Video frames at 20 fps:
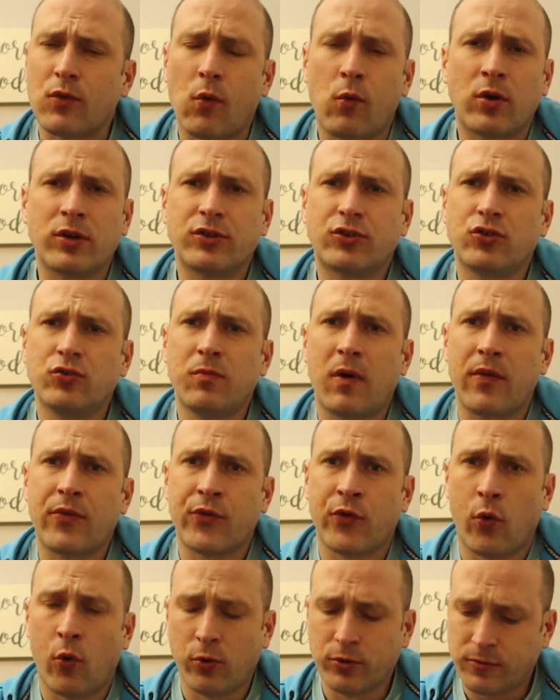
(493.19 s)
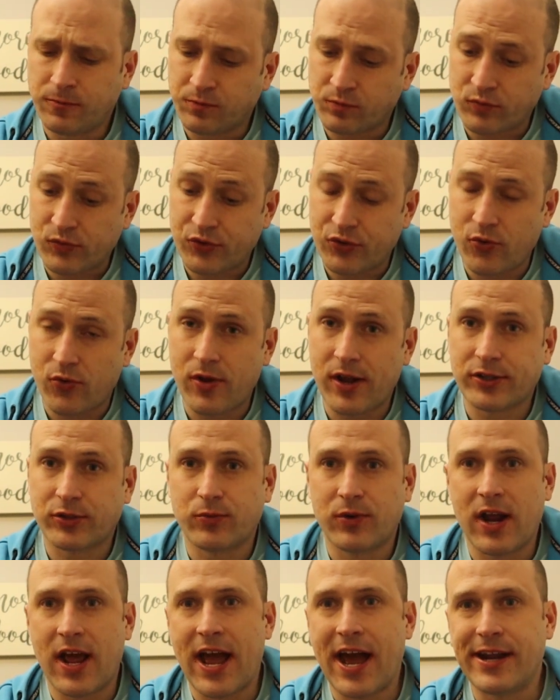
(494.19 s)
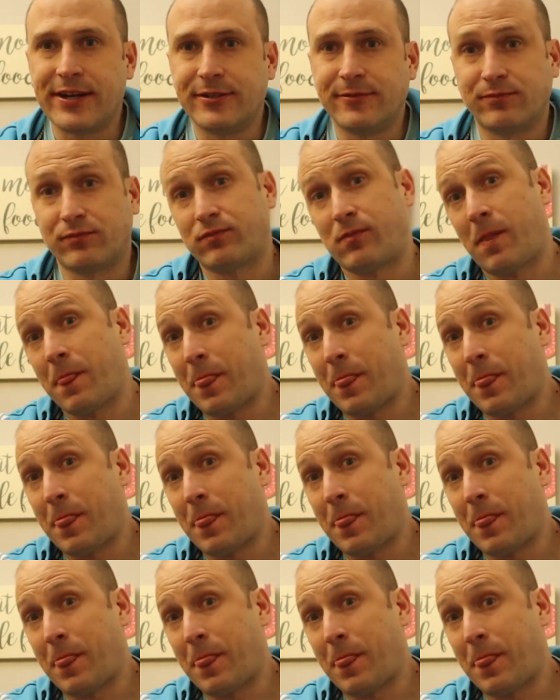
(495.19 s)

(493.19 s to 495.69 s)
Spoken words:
1 or 2 months old, so that's when I had it.